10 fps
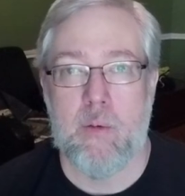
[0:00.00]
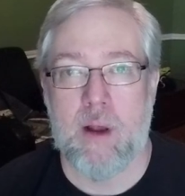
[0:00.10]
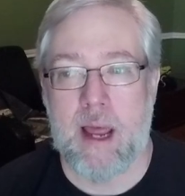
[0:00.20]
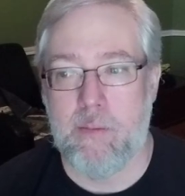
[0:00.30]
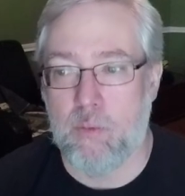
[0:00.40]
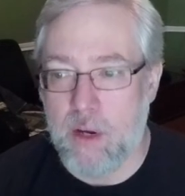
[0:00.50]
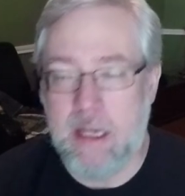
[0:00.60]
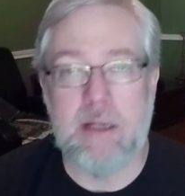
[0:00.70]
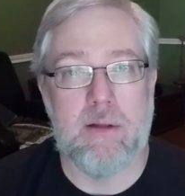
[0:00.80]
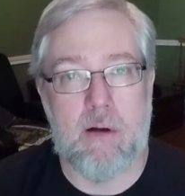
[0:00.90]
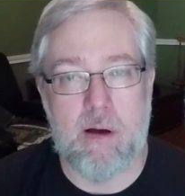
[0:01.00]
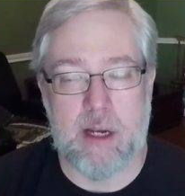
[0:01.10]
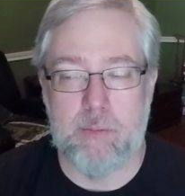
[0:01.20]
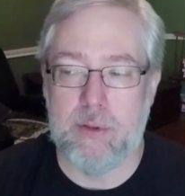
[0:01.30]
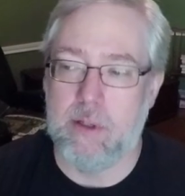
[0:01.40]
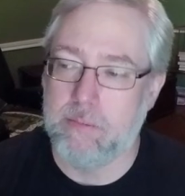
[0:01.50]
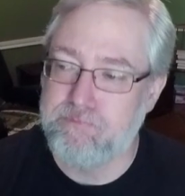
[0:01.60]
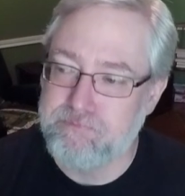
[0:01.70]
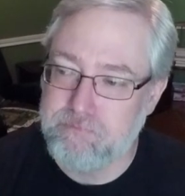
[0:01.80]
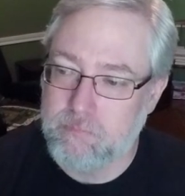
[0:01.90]
when I'm reading along in a book
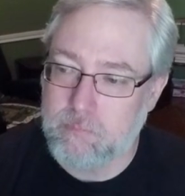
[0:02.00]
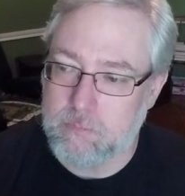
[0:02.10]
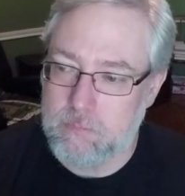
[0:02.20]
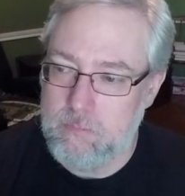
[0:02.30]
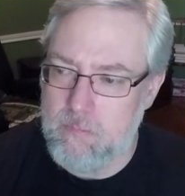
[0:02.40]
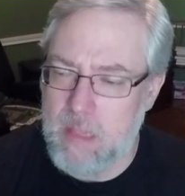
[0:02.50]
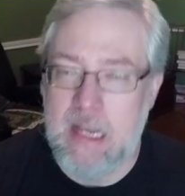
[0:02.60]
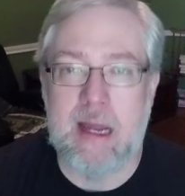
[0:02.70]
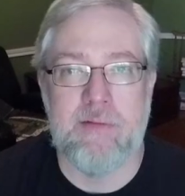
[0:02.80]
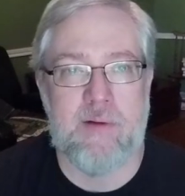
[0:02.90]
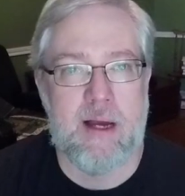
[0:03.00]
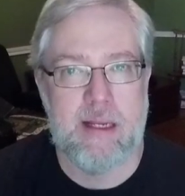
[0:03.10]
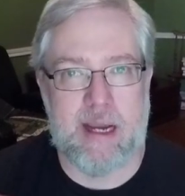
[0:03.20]
and I find